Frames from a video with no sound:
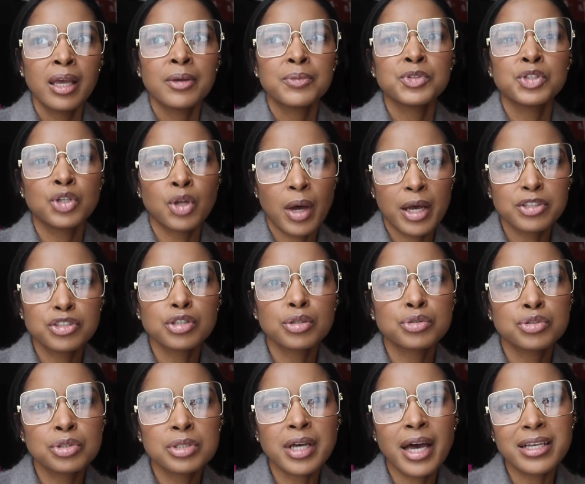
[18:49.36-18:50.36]
You know, I
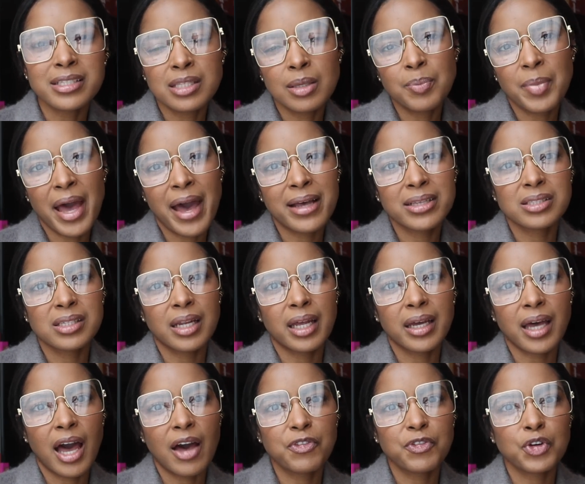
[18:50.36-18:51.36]
showed you guys the bags that I
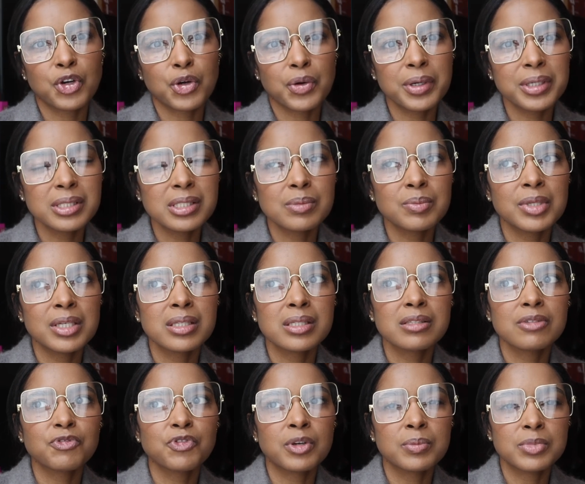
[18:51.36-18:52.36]
got for
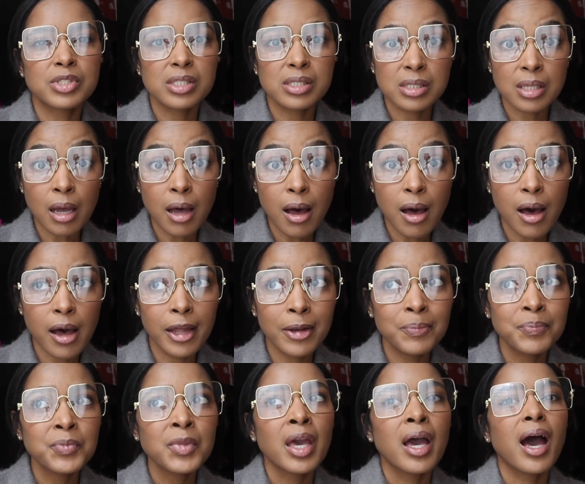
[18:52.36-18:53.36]
Christmas from Staud.
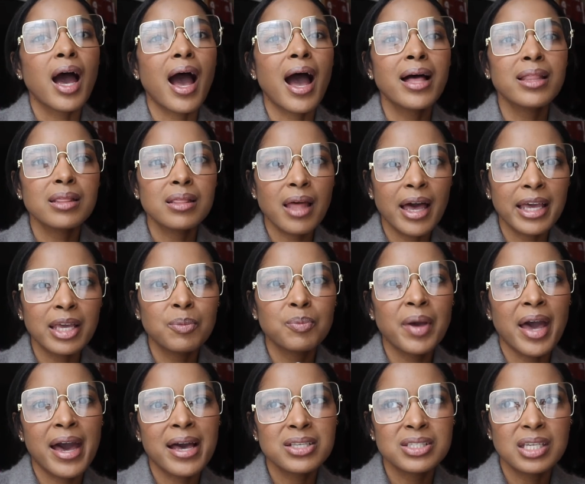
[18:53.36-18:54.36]
I like
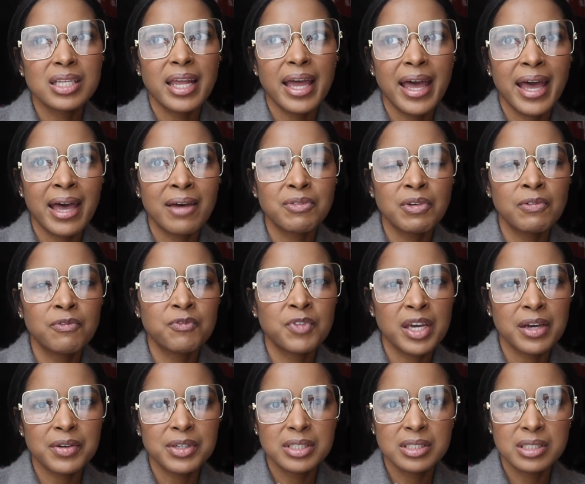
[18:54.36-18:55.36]
bags that have a
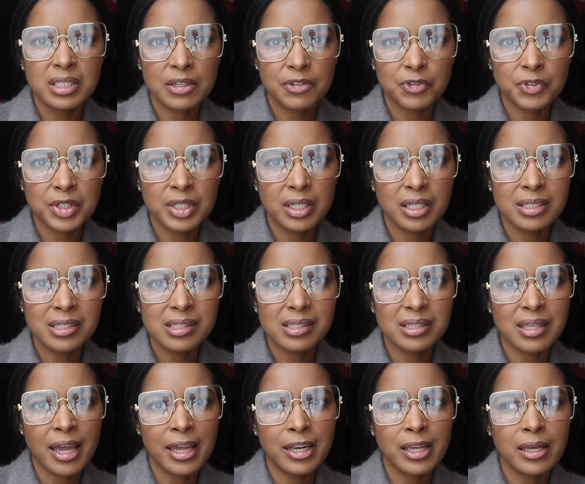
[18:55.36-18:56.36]
very different
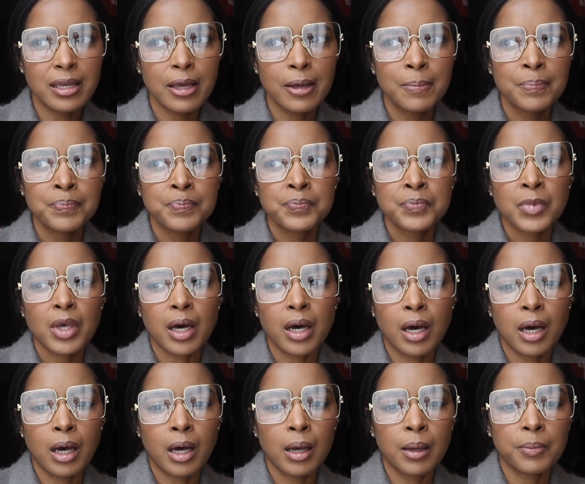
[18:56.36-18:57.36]
aesthetic,
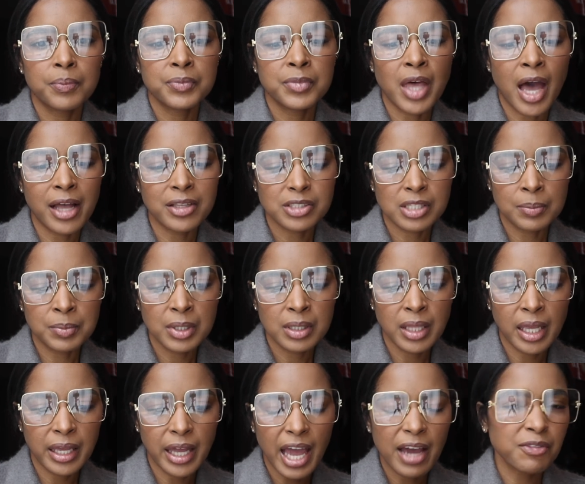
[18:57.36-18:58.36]
not something
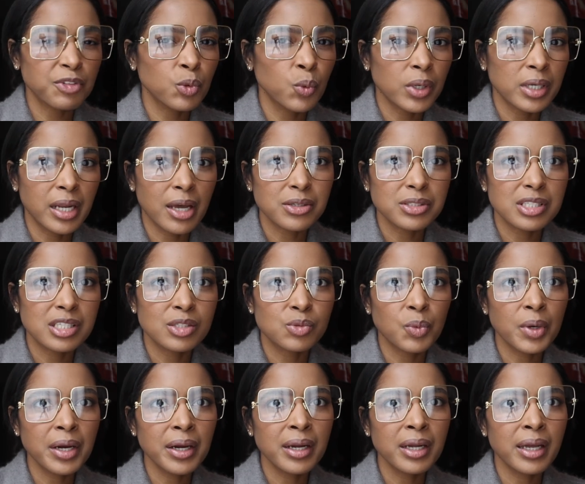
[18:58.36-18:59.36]
that everyone else is
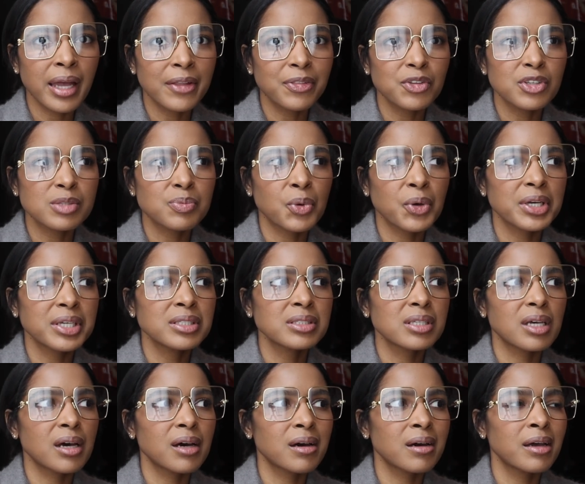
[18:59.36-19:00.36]
wearing at this point in
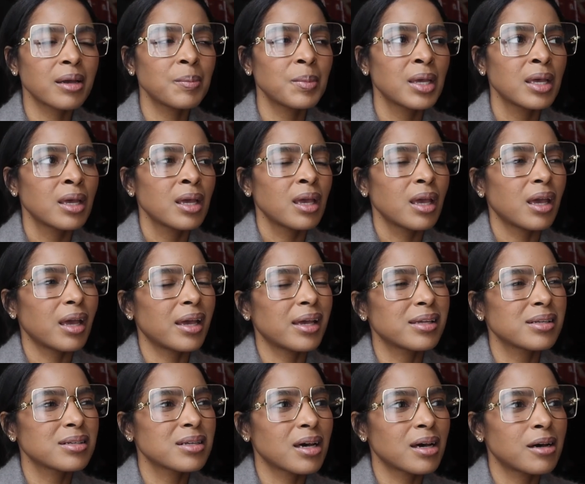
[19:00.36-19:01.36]
time,
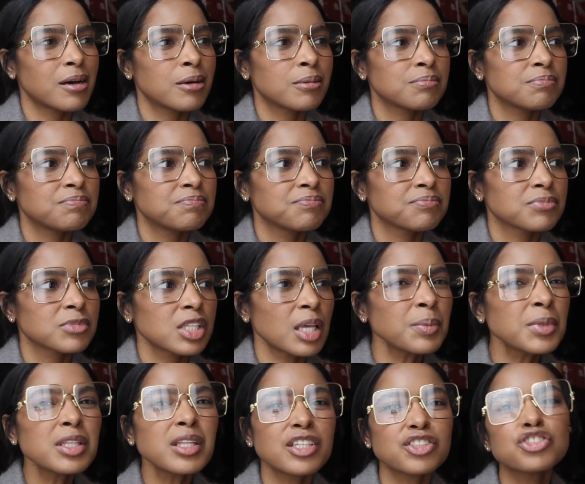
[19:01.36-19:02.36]
and
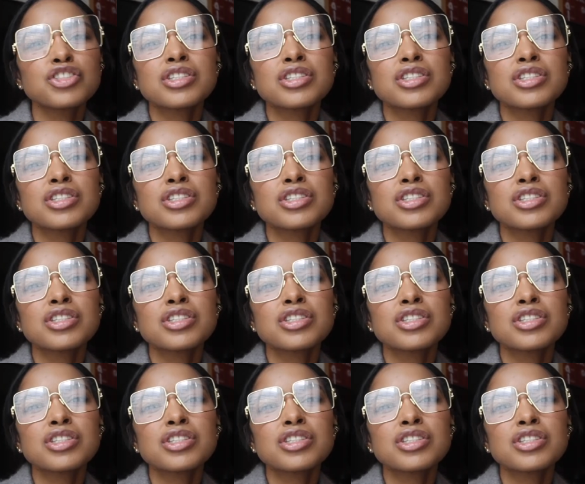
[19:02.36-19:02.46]
something that